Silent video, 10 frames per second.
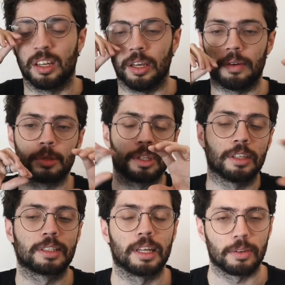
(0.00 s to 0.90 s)
everything
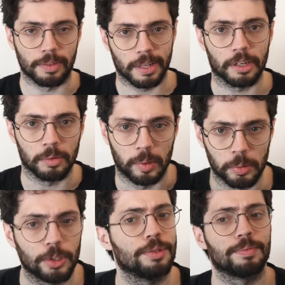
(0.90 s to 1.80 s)
is laid flat in
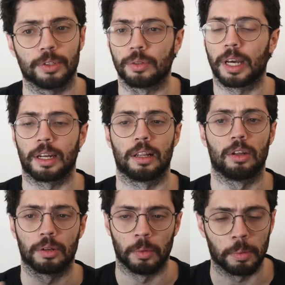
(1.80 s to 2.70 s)
memory. You get a
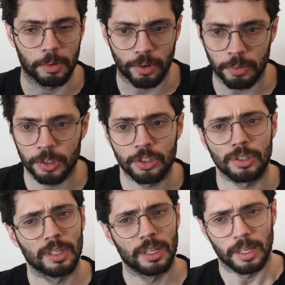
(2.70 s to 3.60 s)
lot more
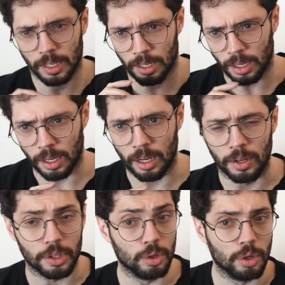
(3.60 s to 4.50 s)
performance.
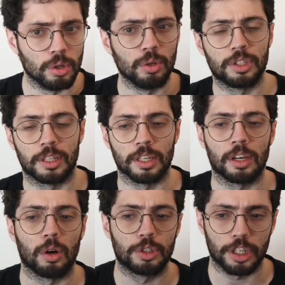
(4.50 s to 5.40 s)
You do lose a thing
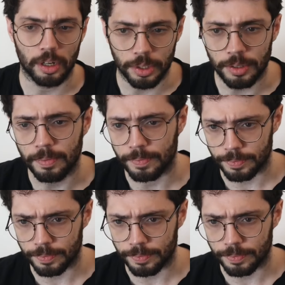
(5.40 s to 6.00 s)
called sharing.